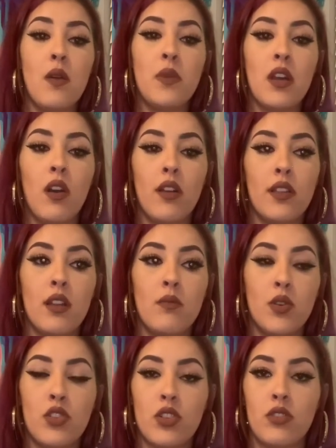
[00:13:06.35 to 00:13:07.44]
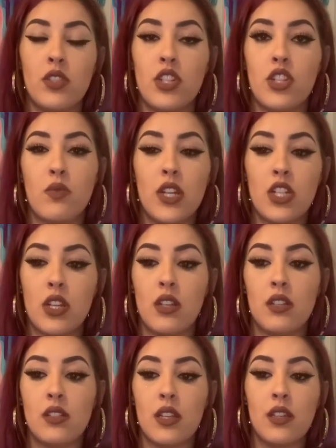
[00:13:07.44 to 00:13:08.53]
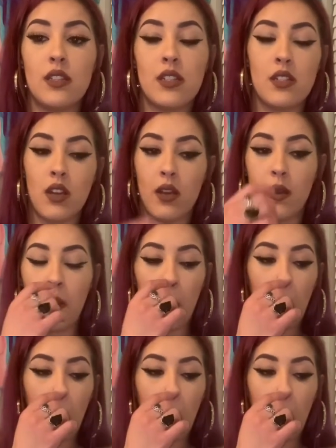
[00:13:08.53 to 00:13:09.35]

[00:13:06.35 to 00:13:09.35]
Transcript: me all their emotional situations and listen to